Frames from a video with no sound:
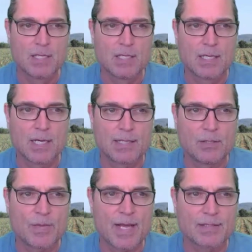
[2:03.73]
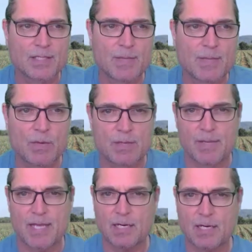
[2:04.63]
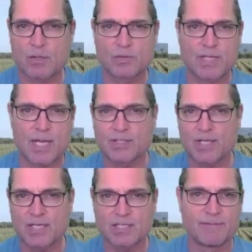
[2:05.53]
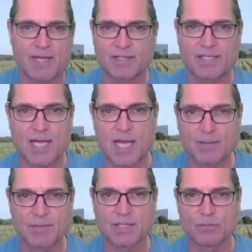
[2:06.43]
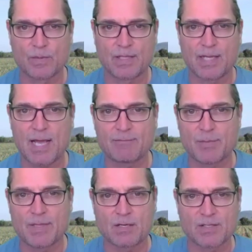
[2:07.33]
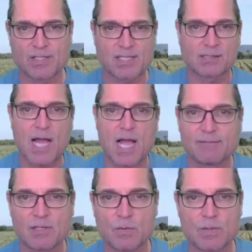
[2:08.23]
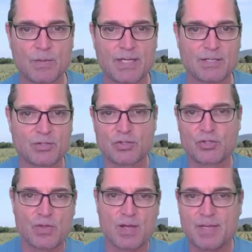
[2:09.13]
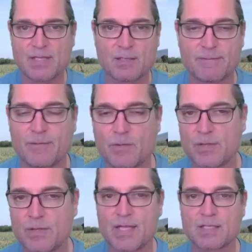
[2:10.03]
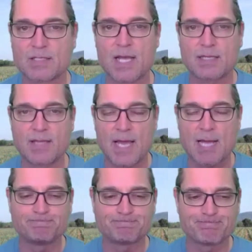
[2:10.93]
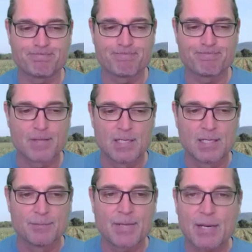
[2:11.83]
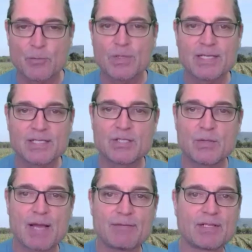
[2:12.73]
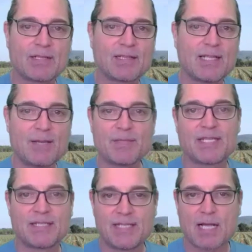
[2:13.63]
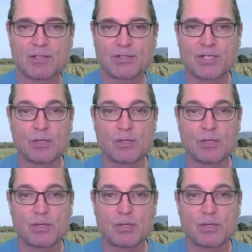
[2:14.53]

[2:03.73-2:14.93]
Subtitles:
I know that somehow we make our own digestive enzymes and we have them in our saliva when we chew them into food and things like that. But I really do have a limited knowledge too.